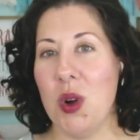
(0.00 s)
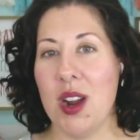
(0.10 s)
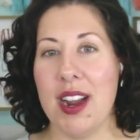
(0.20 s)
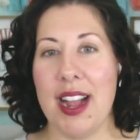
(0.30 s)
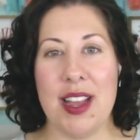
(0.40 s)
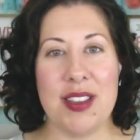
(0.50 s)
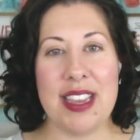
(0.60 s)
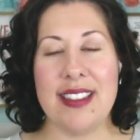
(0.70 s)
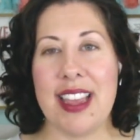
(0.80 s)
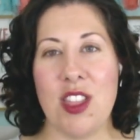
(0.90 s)
or
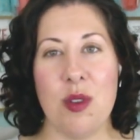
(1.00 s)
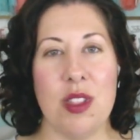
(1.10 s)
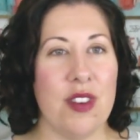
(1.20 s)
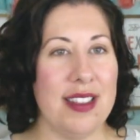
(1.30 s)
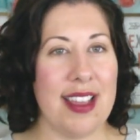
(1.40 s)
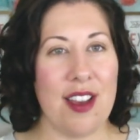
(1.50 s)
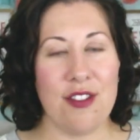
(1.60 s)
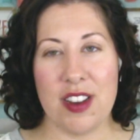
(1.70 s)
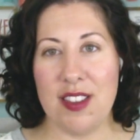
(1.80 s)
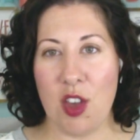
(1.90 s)
get together with friends,
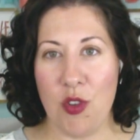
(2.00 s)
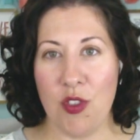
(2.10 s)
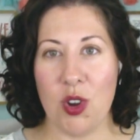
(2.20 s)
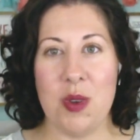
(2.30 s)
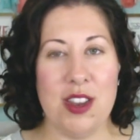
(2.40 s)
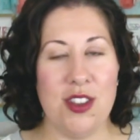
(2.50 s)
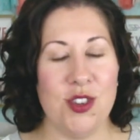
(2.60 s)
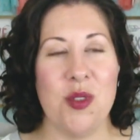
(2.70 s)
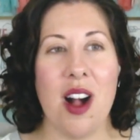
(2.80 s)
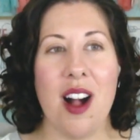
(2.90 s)
have friends over.
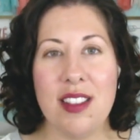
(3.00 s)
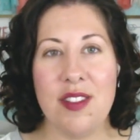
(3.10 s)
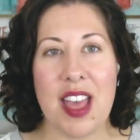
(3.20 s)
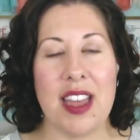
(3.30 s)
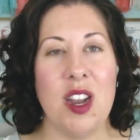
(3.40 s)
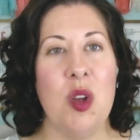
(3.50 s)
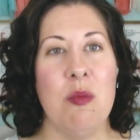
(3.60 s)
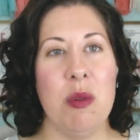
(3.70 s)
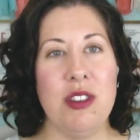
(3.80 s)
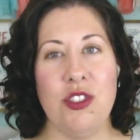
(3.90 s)
We do all of that,
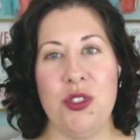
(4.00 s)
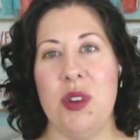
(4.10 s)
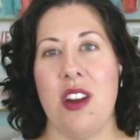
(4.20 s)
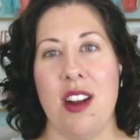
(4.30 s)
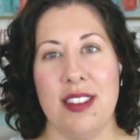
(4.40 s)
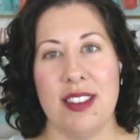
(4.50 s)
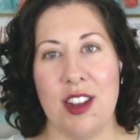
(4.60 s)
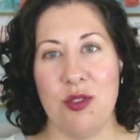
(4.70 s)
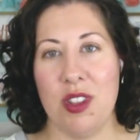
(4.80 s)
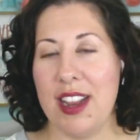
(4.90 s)
but we just do it on
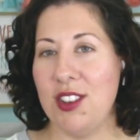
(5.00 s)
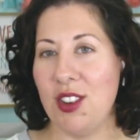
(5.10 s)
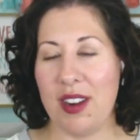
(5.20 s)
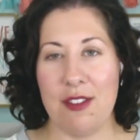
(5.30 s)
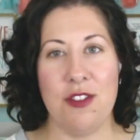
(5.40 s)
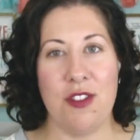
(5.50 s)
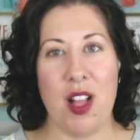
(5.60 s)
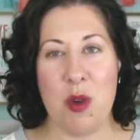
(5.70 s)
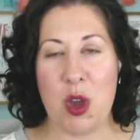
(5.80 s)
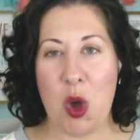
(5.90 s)
our schedule. I don't have to
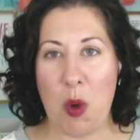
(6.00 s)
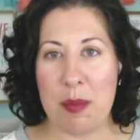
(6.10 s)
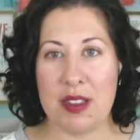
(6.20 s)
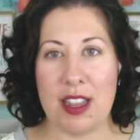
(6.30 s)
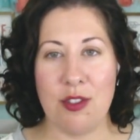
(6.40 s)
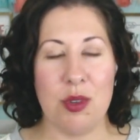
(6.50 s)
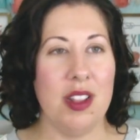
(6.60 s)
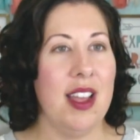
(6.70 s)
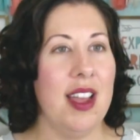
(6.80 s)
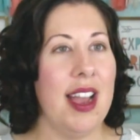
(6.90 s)
follow a co-op
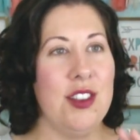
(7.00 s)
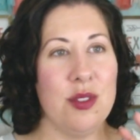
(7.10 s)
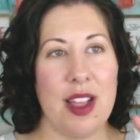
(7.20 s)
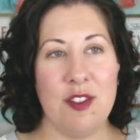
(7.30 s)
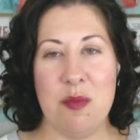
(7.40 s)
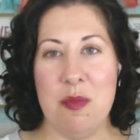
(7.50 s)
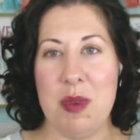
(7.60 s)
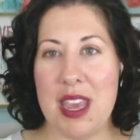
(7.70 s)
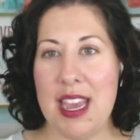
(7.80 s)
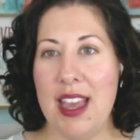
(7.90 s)
schedule. I don't have to
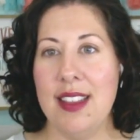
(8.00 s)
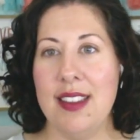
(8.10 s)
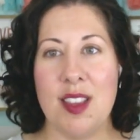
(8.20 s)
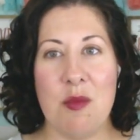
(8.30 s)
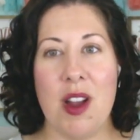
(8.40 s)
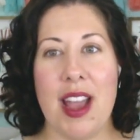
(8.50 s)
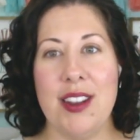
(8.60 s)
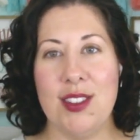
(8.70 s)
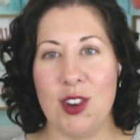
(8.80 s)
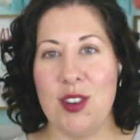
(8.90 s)
be somewhere
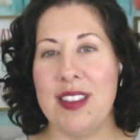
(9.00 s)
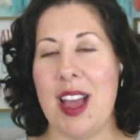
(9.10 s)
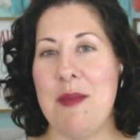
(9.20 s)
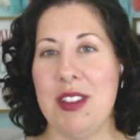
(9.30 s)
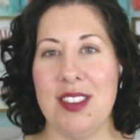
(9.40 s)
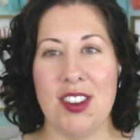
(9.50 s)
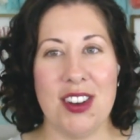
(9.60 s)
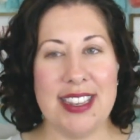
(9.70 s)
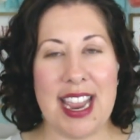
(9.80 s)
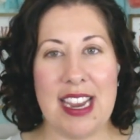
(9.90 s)
at a certain time on
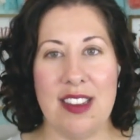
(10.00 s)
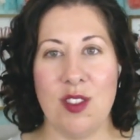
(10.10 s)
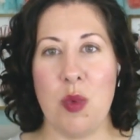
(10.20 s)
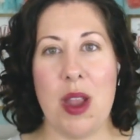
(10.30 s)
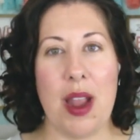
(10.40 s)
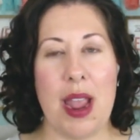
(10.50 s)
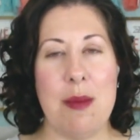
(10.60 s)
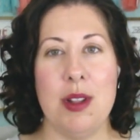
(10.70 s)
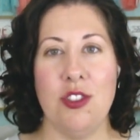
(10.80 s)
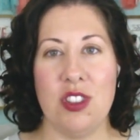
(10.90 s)
certain days. We
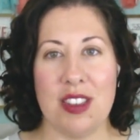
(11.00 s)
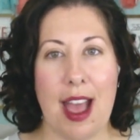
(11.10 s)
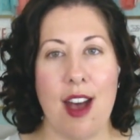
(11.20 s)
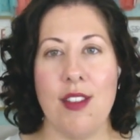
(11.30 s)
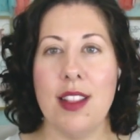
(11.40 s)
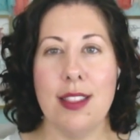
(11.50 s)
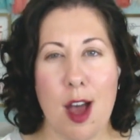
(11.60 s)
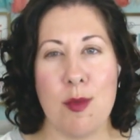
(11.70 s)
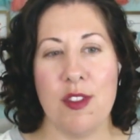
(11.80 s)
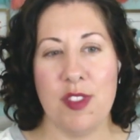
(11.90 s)
are able just to have a
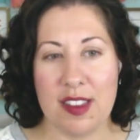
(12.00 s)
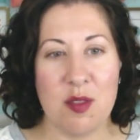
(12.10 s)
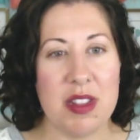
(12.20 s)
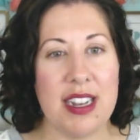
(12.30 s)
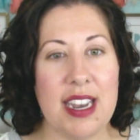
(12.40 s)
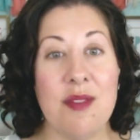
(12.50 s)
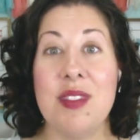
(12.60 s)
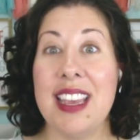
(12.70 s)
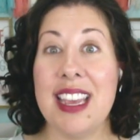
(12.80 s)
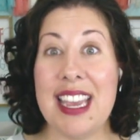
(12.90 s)
lot more
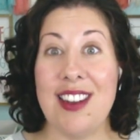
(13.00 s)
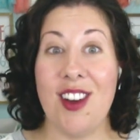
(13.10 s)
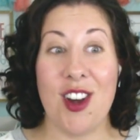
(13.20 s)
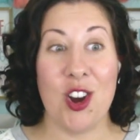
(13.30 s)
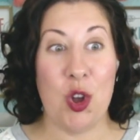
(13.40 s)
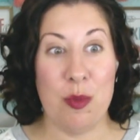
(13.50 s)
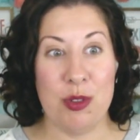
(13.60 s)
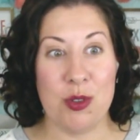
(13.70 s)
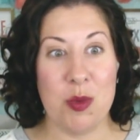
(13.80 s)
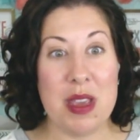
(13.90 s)
flexibility in our
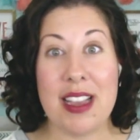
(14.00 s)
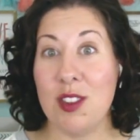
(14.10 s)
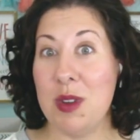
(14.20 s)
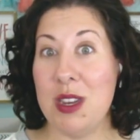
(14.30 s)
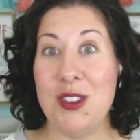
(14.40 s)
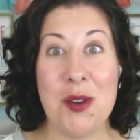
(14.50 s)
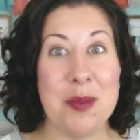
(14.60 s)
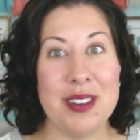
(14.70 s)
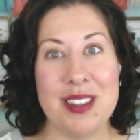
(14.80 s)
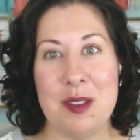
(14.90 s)
homeschool because we
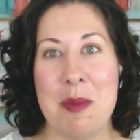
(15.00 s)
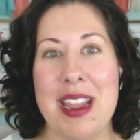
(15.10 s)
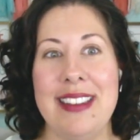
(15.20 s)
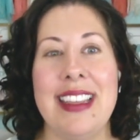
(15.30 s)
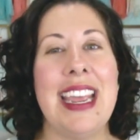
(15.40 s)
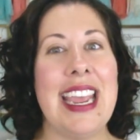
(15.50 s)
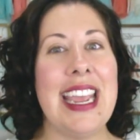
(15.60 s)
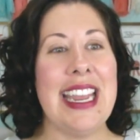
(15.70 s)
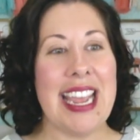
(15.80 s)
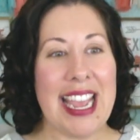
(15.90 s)
don't participate
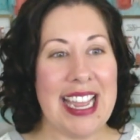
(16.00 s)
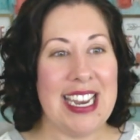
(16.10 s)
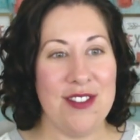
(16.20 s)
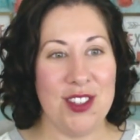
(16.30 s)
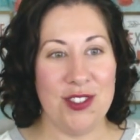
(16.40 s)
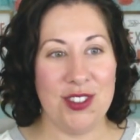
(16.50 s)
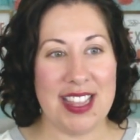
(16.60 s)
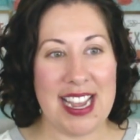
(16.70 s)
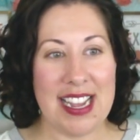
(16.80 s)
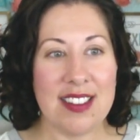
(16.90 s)
in any of
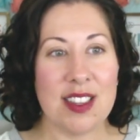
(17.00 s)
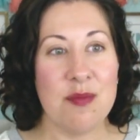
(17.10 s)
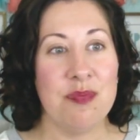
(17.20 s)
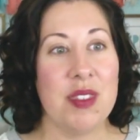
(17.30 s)
those things.